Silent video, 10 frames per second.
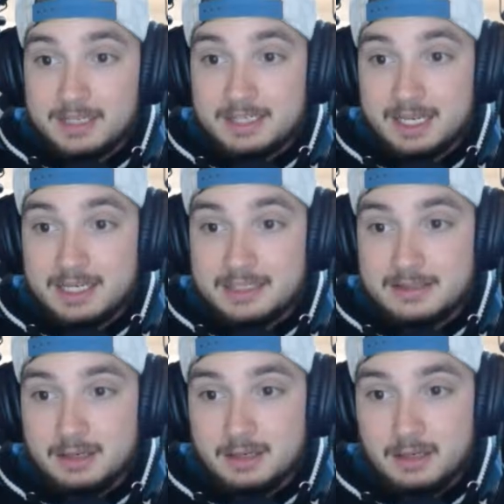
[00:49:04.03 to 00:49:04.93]

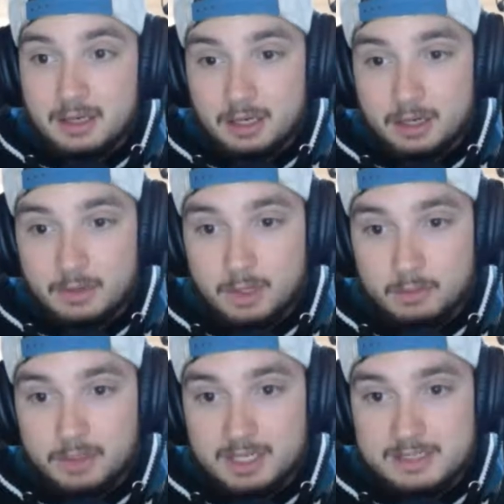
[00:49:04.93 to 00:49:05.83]
guys, we
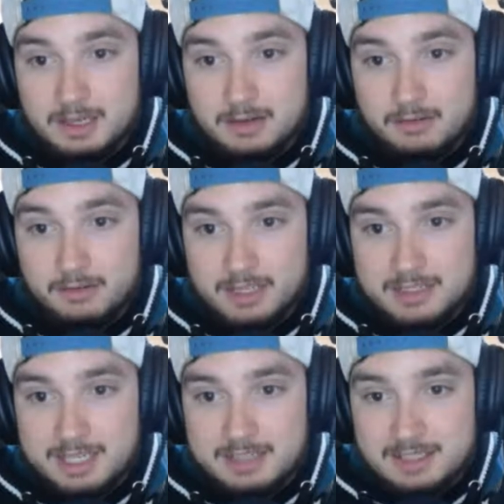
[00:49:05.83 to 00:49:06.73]
hope you guys have a
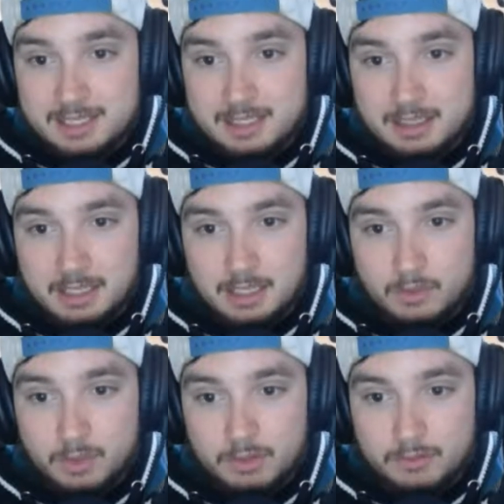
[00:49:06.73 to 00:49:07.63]
fantastic
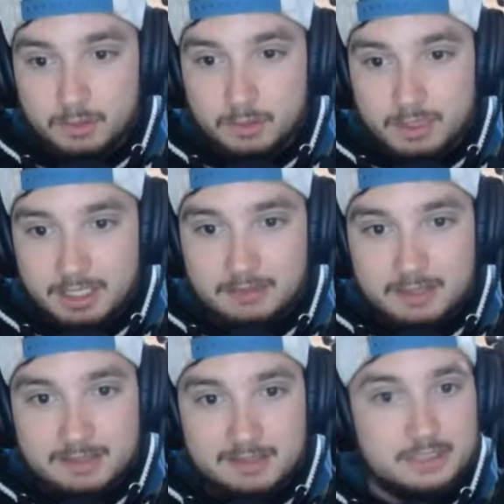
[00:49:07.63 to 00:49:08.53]
and wonderful
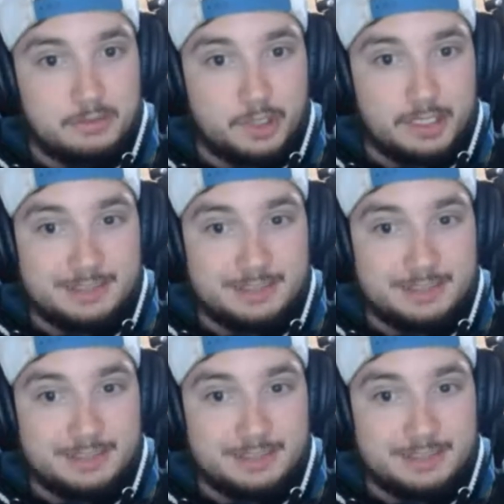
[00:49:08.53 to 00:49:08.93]
evening/morning.